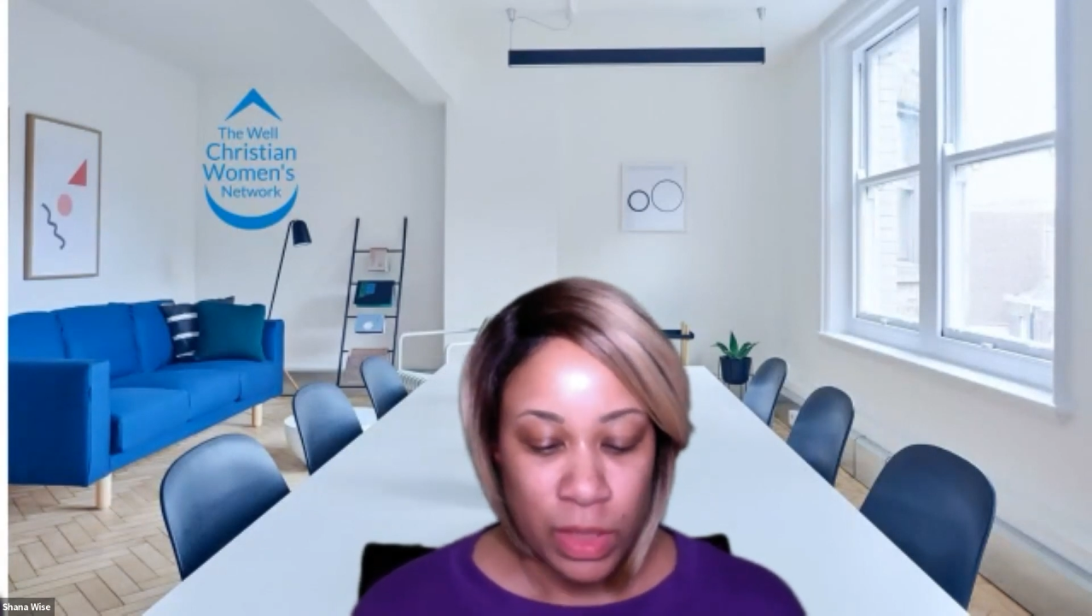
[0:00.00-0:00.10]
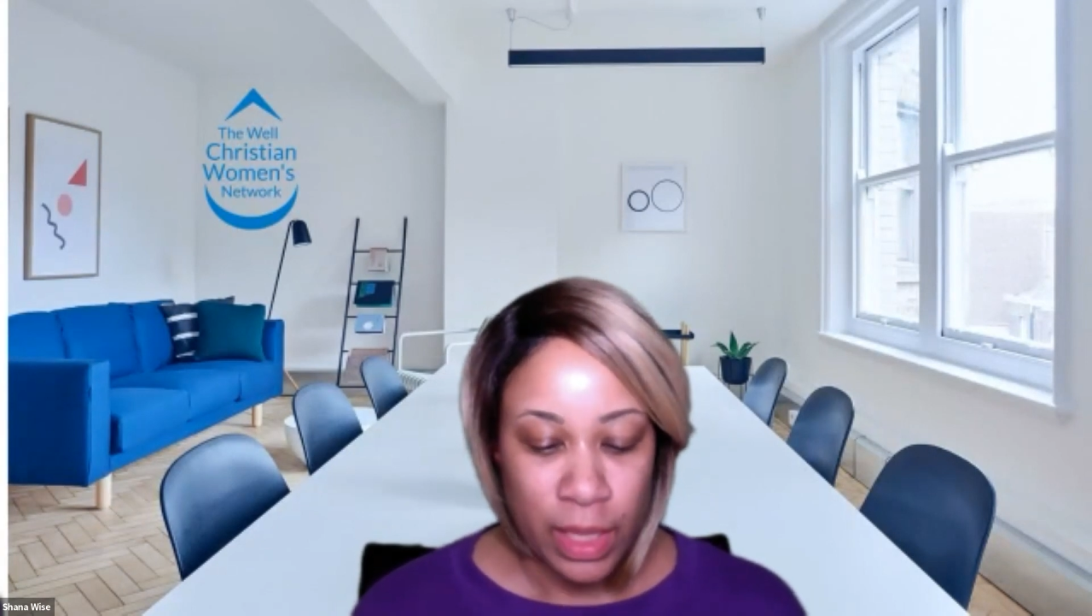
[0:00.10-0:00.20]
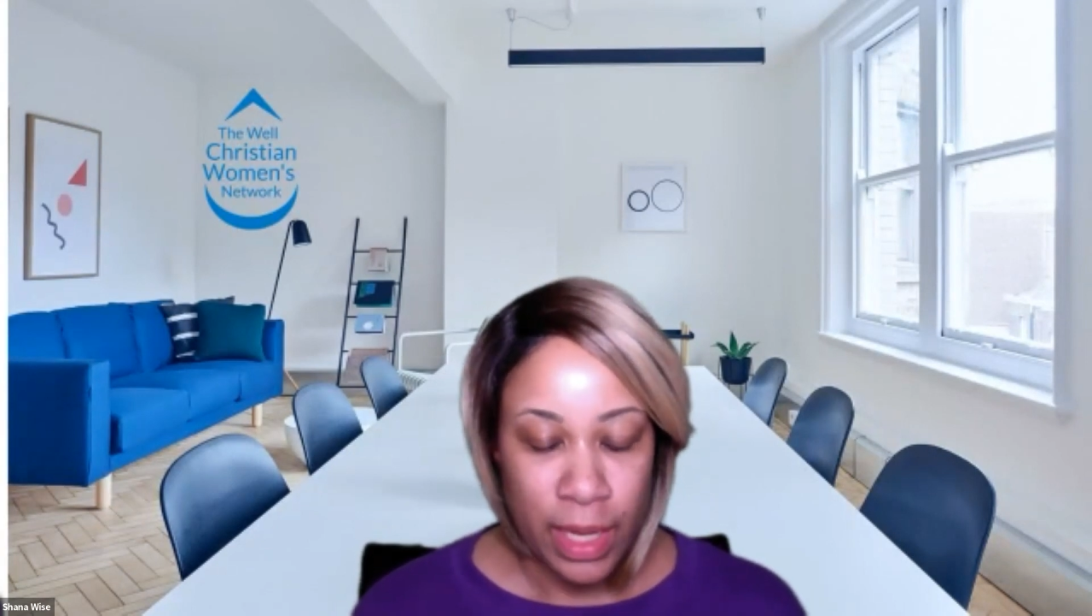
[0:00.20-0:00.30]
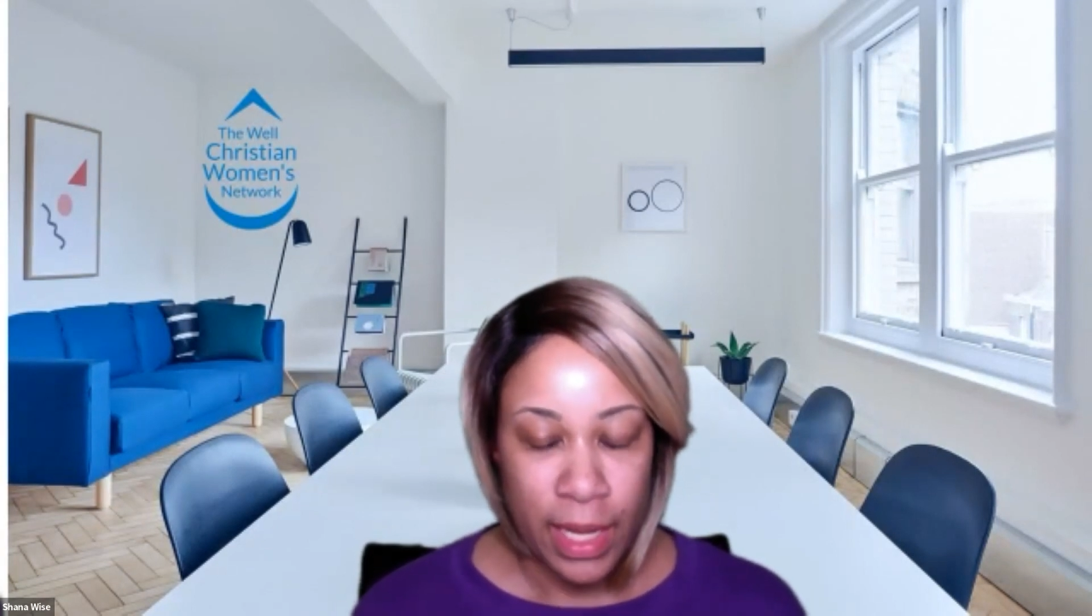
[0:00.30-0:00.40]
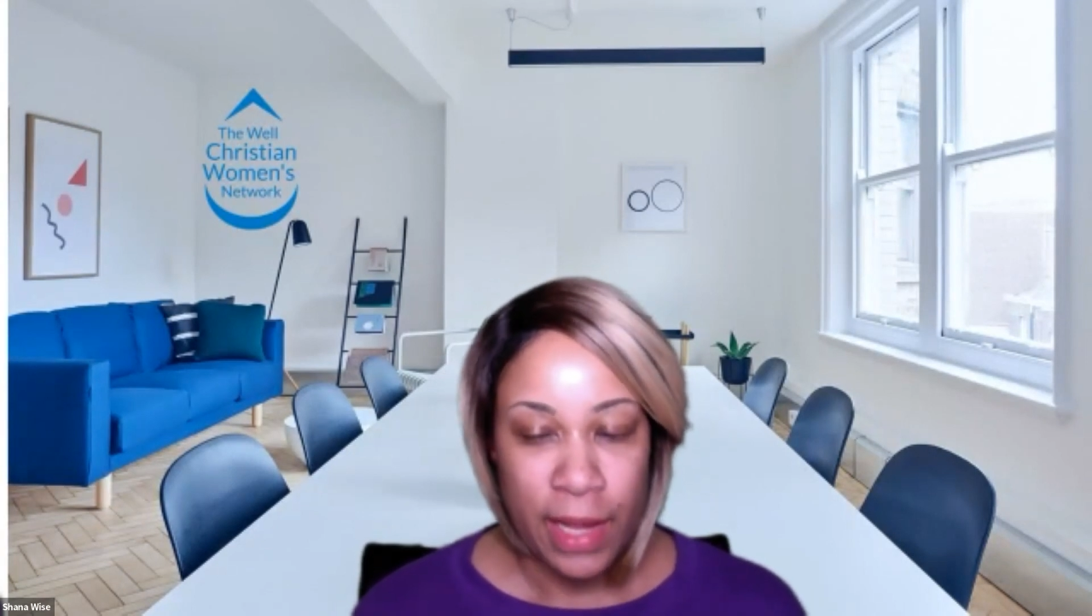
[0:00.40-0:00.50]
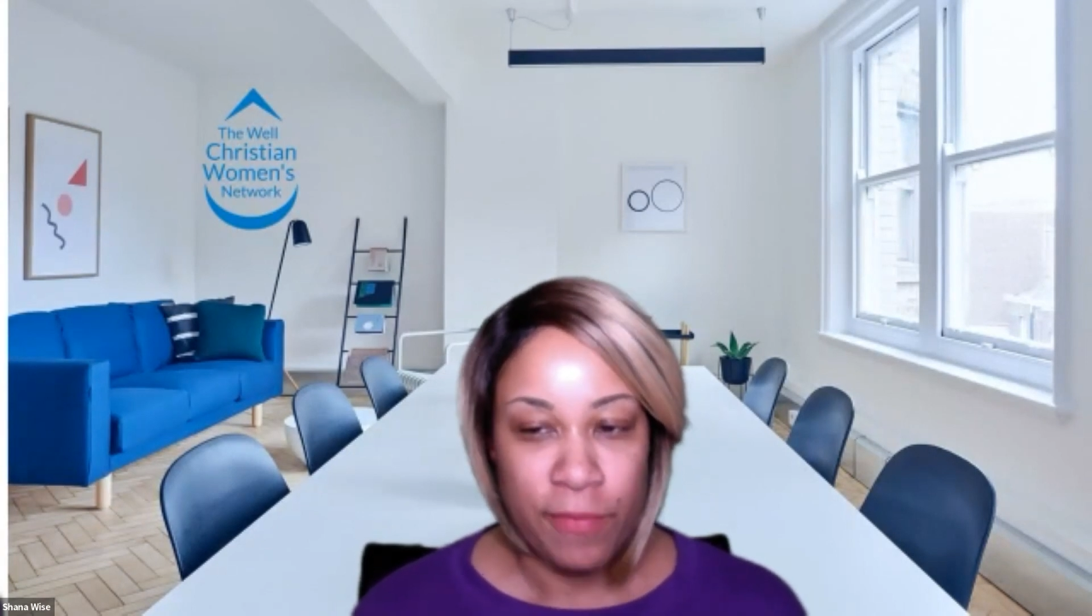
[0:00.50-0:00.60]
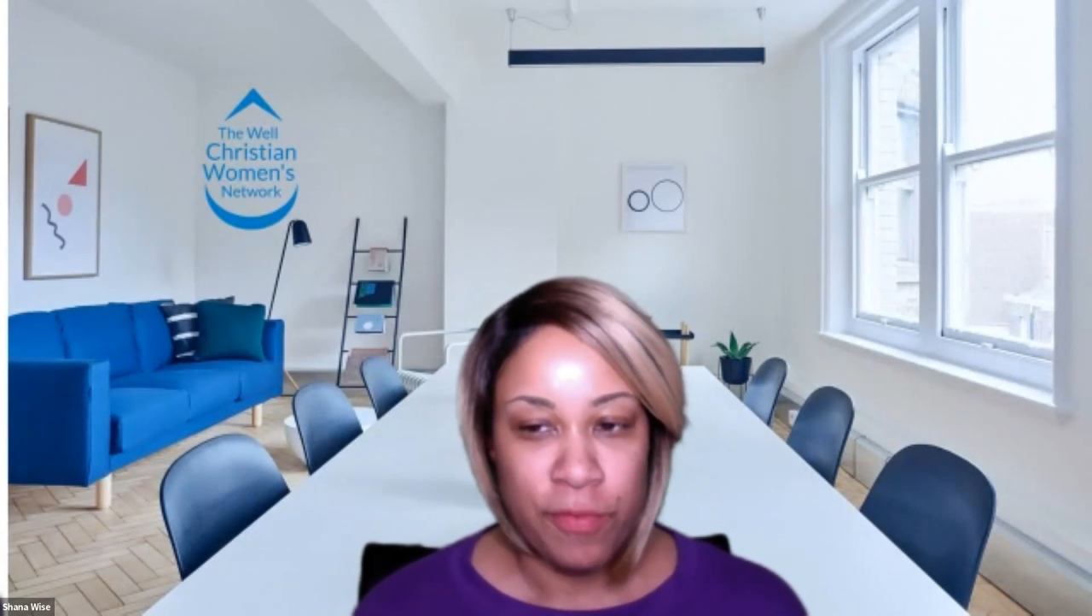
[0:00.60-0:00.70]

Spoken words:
hey,